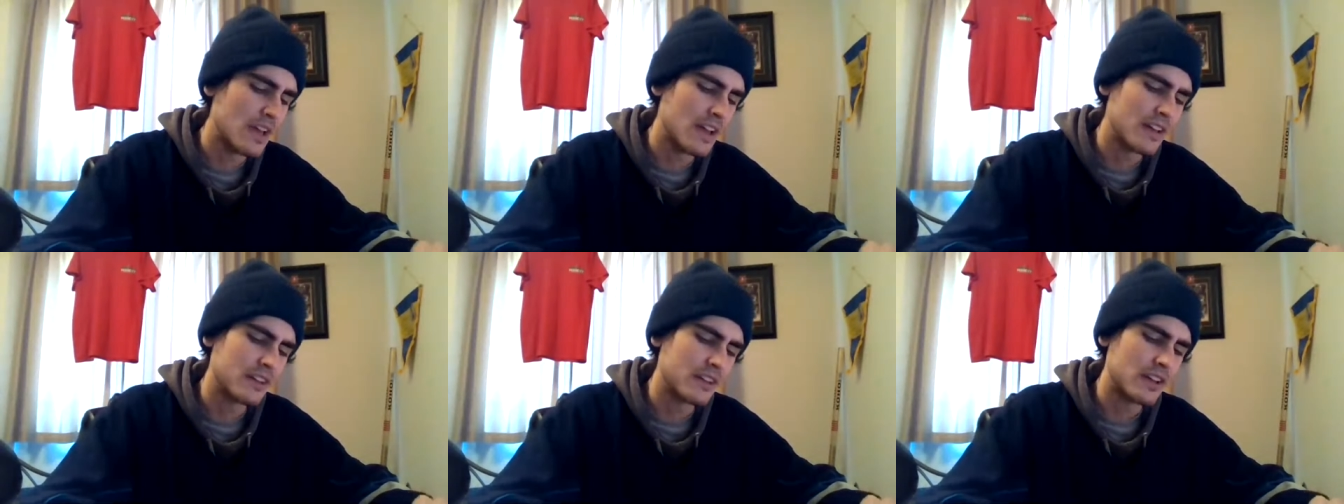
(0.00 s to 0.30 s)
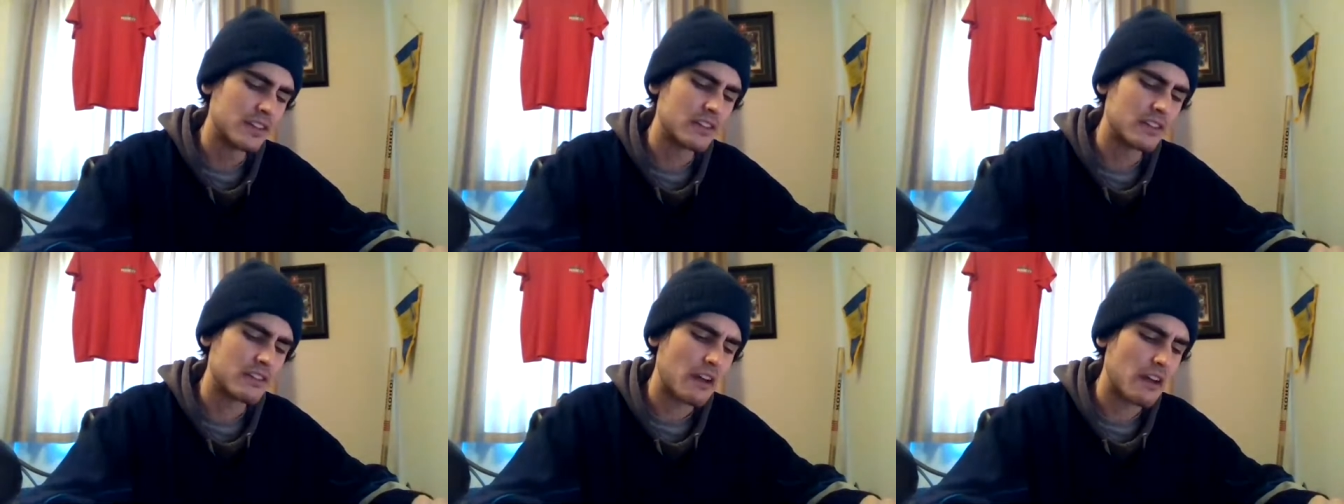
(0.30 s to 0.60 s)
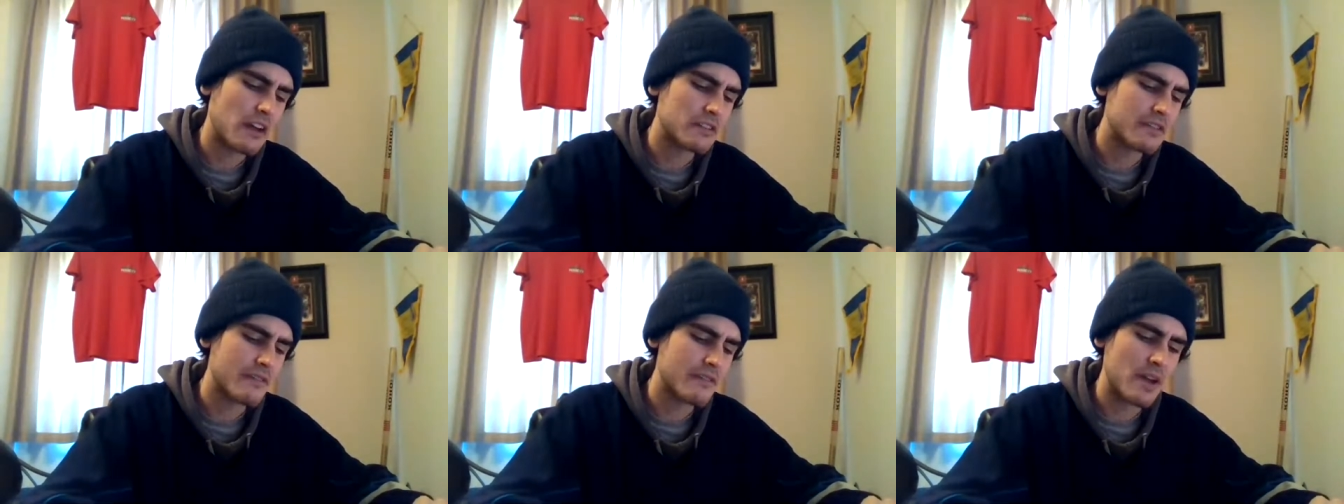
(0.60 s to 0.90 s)
Not the
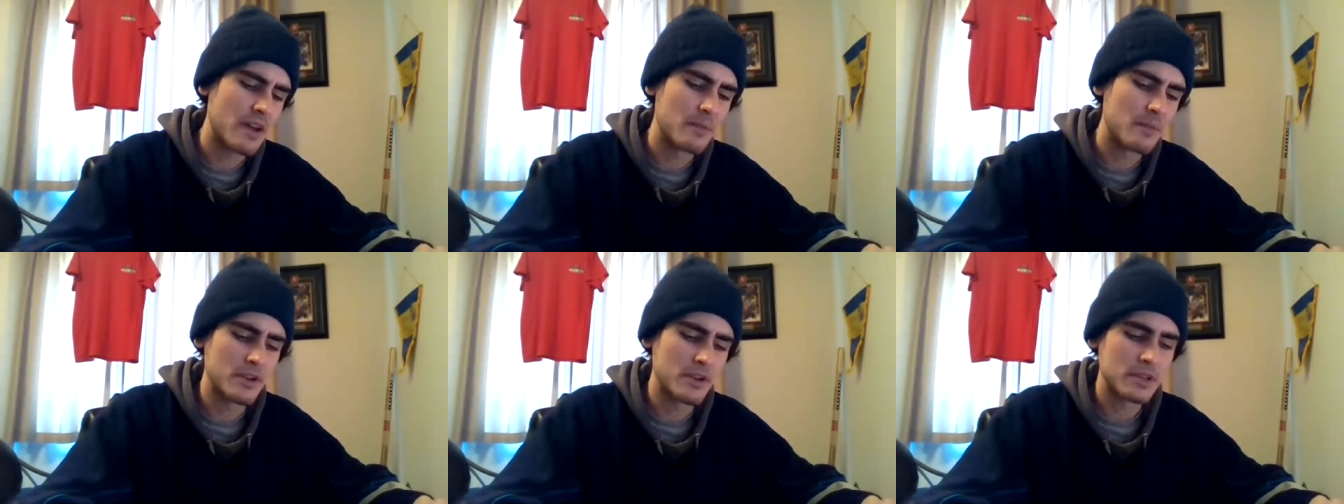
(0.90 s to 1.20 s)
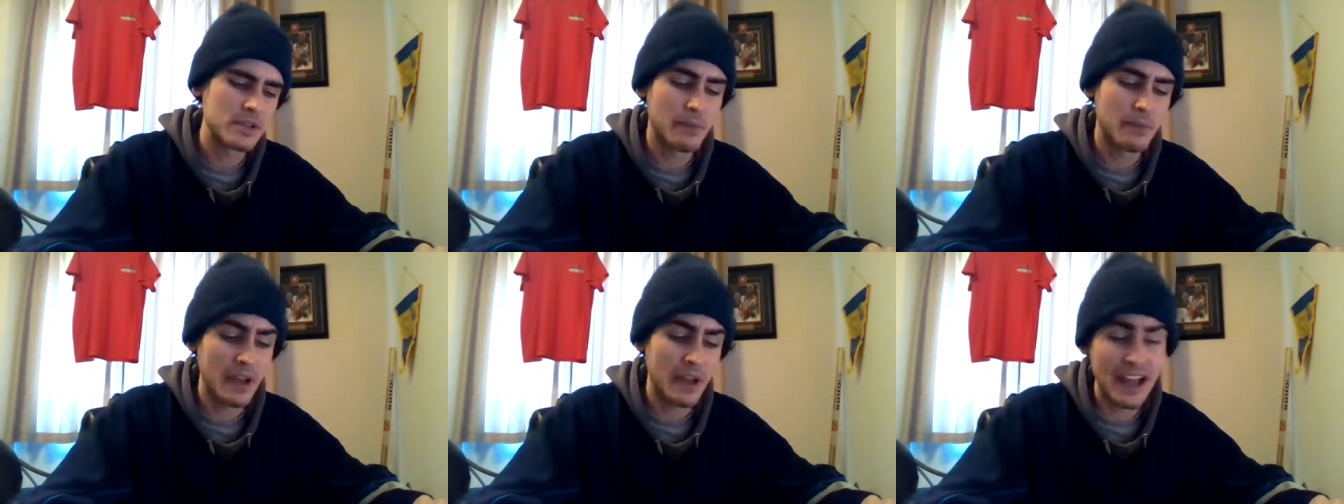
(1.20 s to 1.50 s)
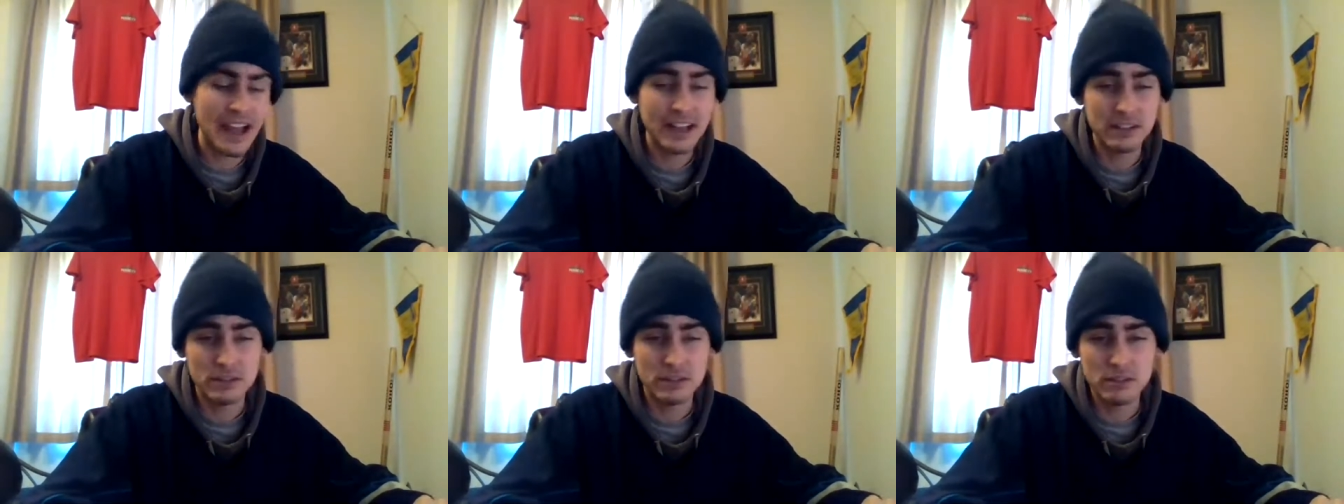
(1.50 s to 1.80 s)
greatest of numbers, but
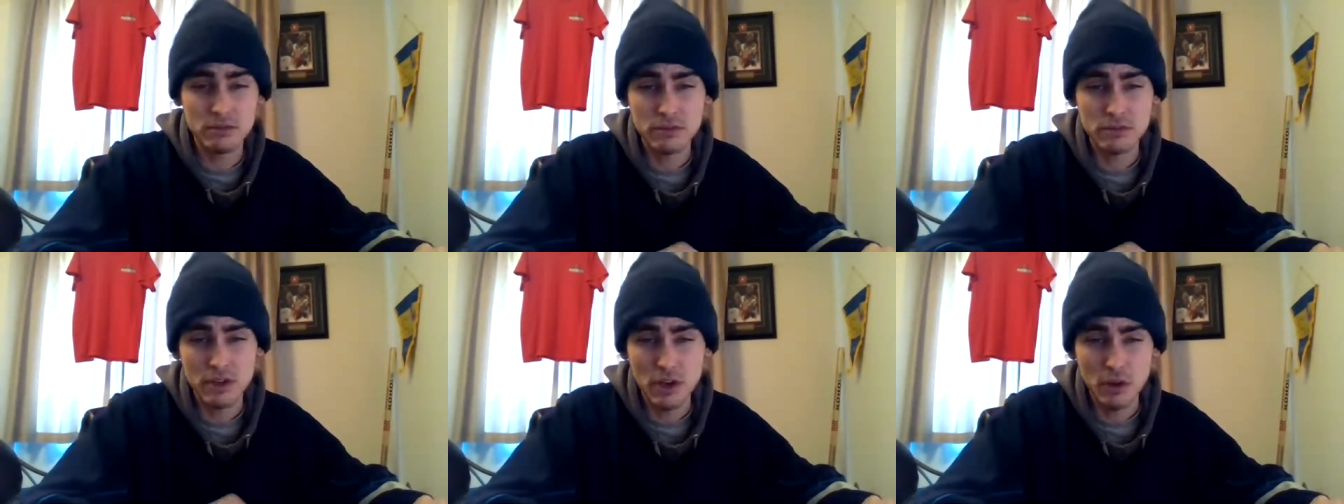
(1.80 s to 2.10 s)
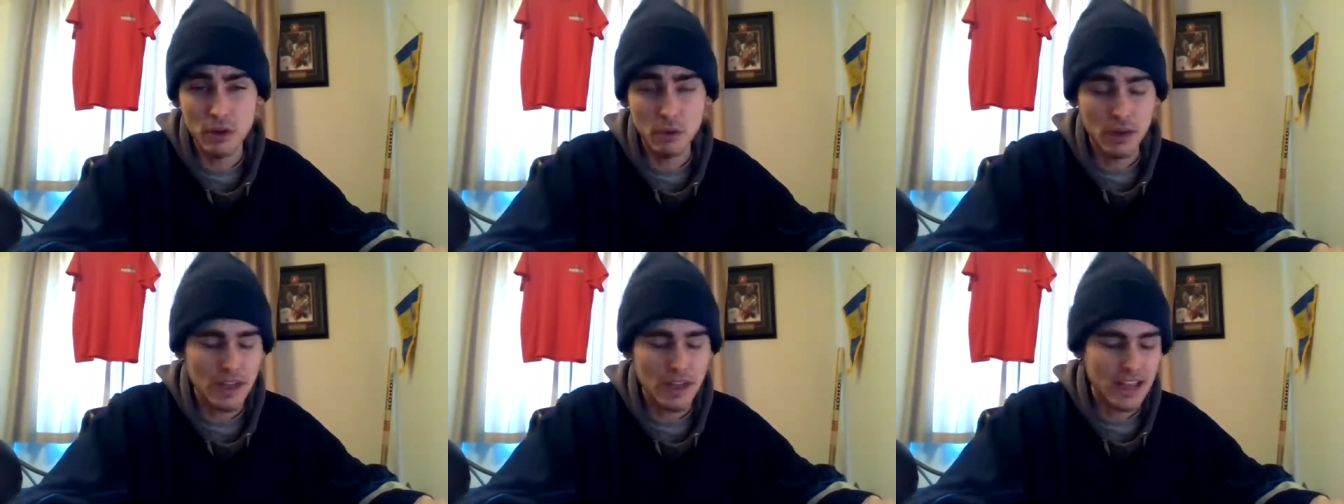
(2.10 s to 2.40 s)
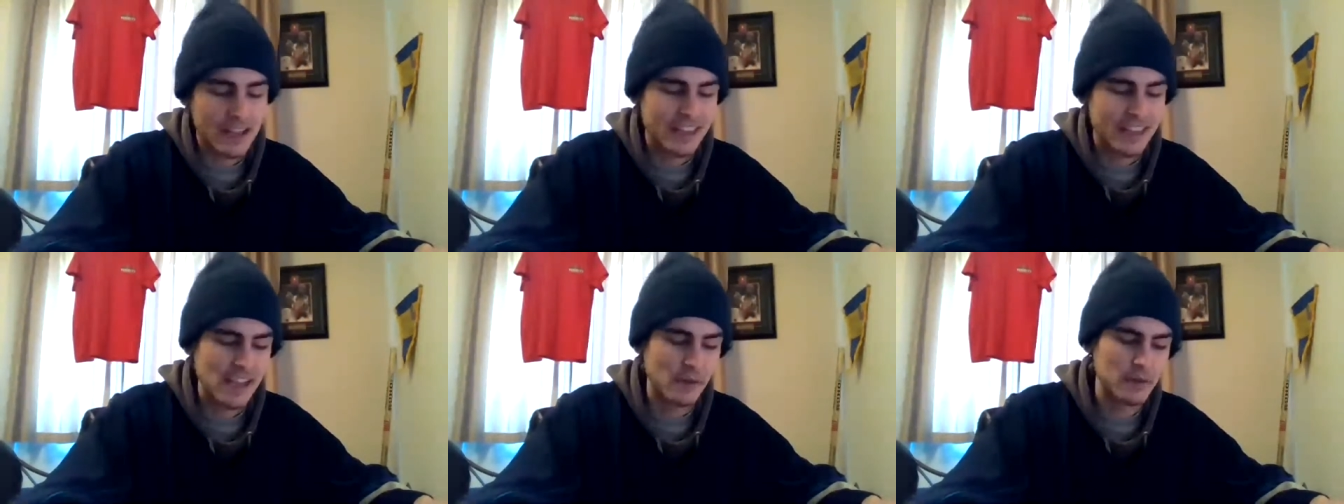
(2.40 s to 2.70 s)
I do know
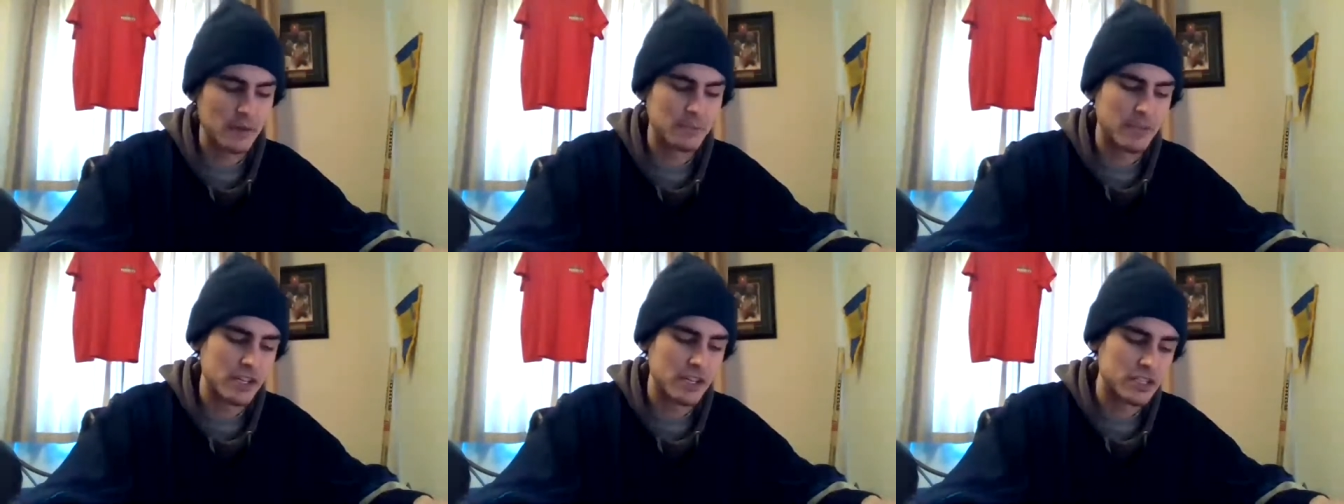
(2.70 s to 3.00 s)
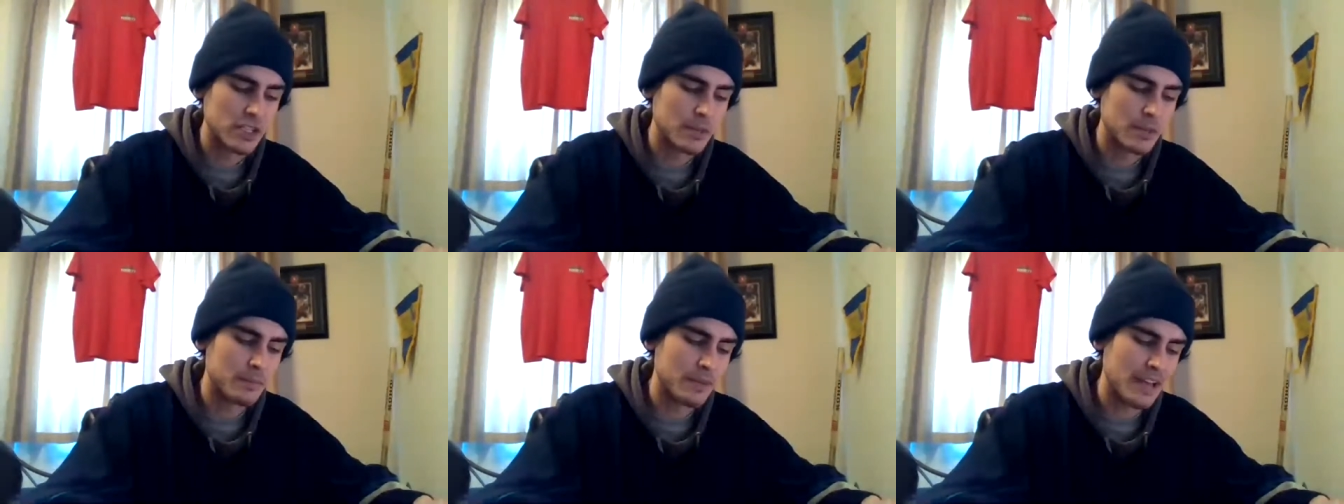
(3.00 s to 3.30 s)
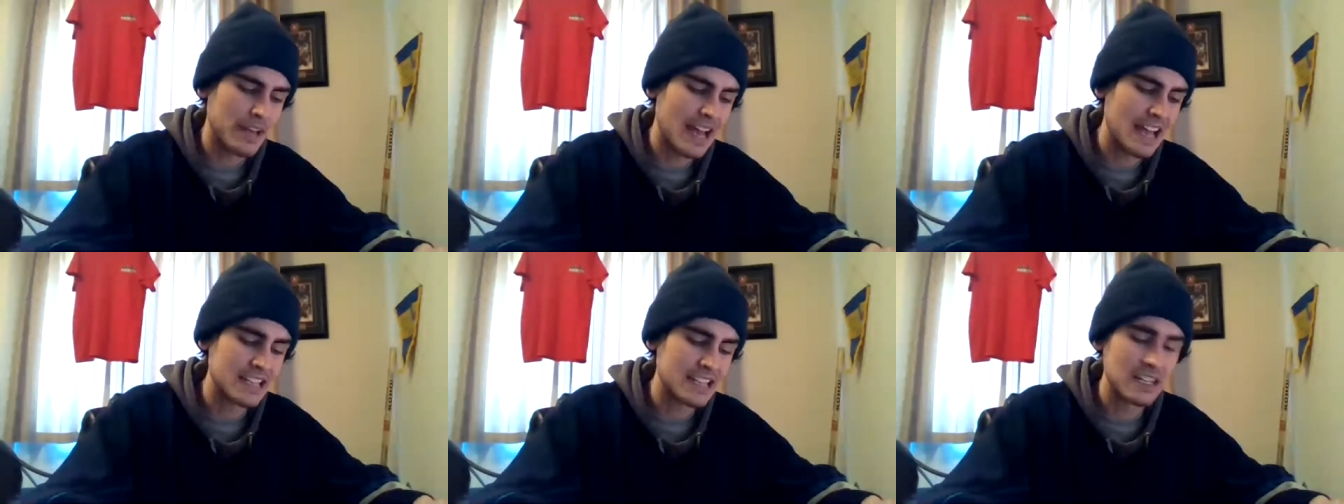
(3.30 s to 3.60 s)
that when Bishop
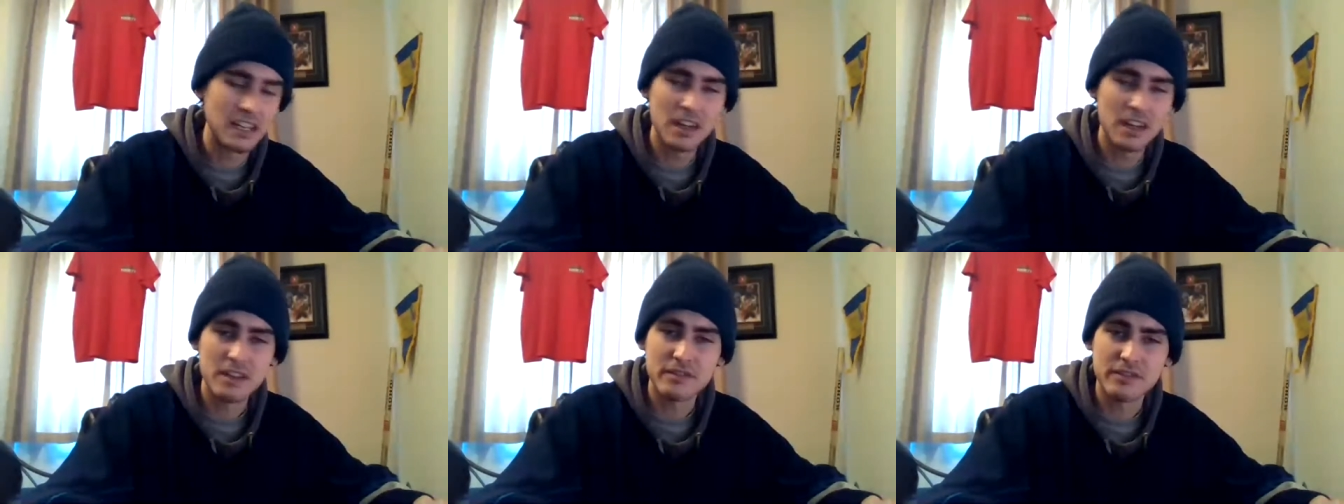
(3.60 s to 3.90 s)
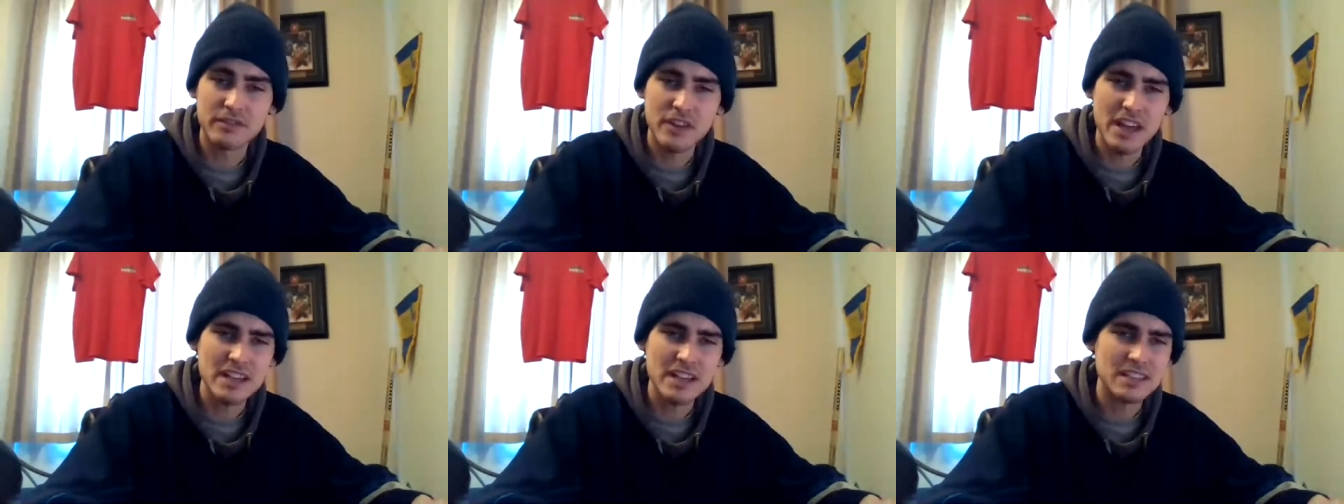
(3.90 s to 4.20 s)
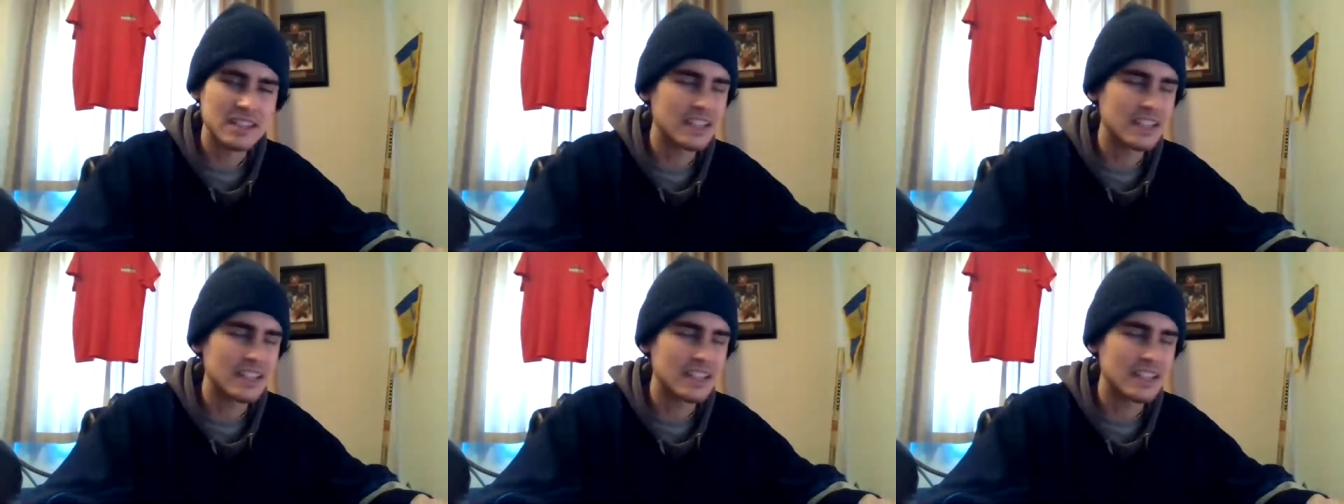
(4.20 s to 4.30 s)
has a lot of rest,